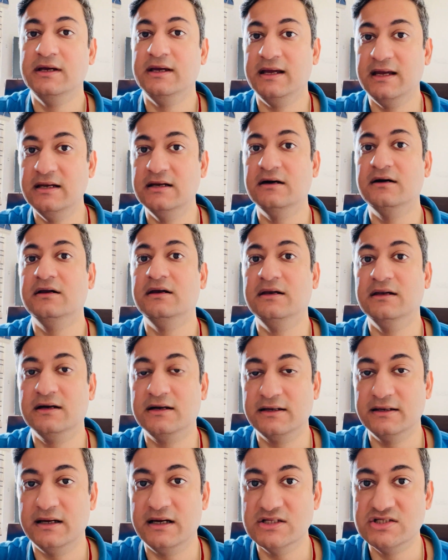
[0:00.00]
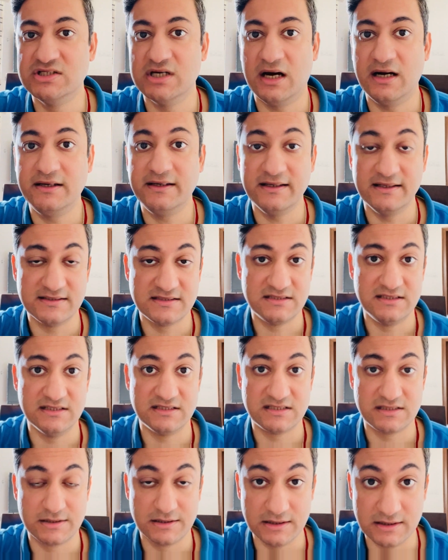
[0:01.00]
in a Lagna chart is
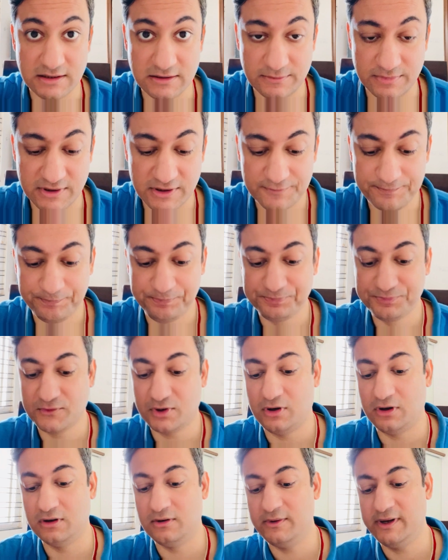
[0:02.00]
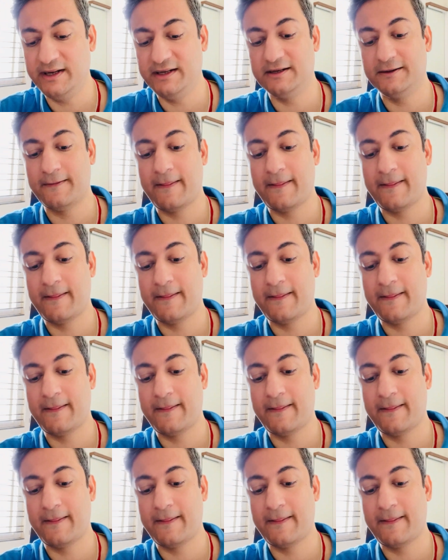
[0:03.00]
disturbed. All right.